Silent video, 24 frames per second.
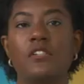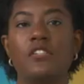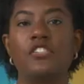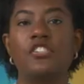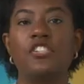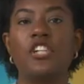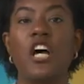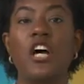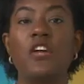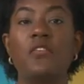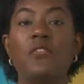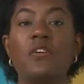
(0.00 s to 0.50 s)

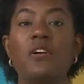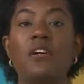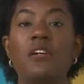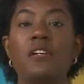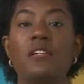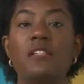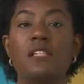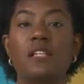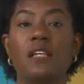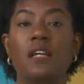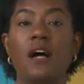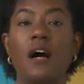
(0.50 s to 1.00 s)
Genre
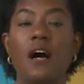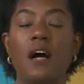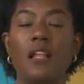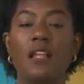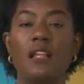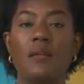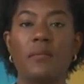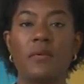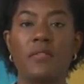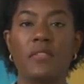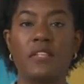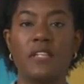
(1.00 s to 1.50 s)
is a
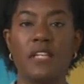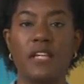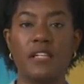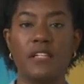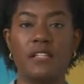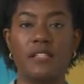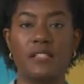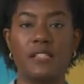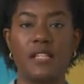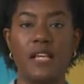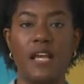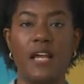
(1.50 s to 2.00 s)
column in the
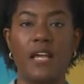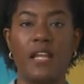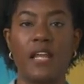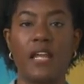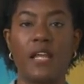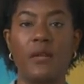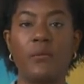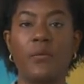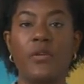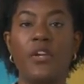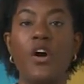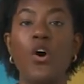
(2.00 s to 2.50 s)
dataset,
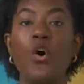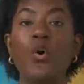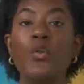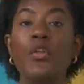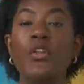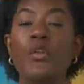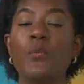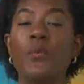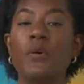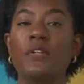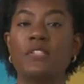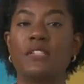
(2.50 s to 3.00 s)
and we
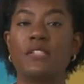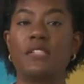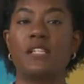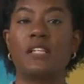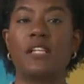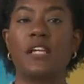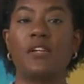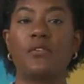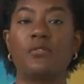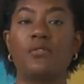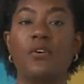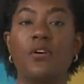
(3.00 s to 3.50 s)
only want to
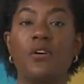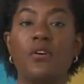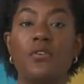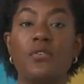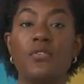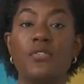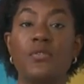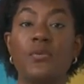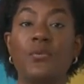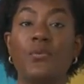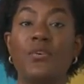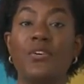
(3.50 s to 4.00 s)
select
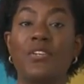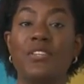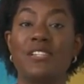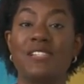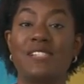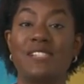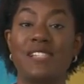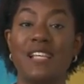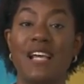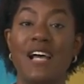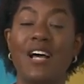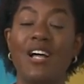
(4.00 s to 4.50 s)
rows where the
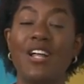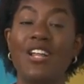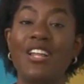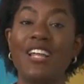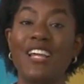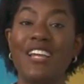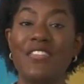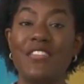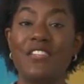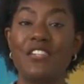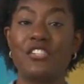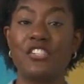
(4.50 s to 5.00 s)
cell
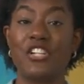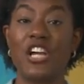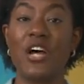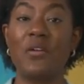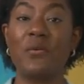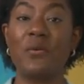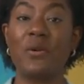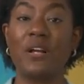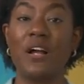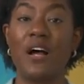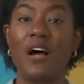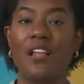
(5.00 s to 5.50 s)
in the
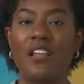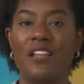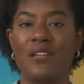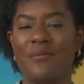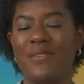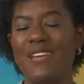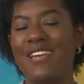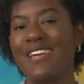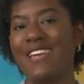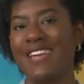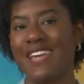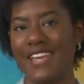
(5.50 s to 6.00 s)
genre column
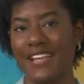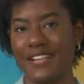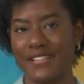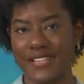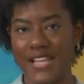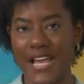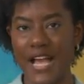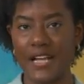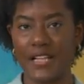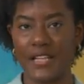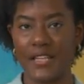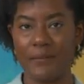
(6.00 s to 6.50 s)

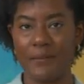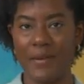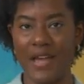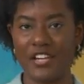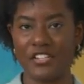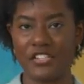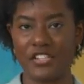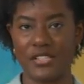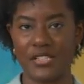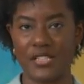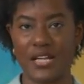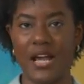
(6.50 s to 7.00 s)
exactly
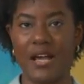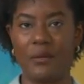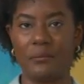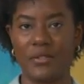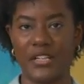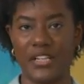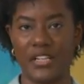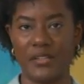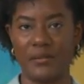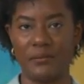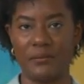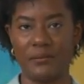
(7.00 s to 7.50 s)
matches
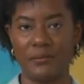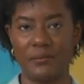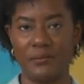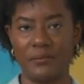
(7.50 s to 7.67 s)
comedy.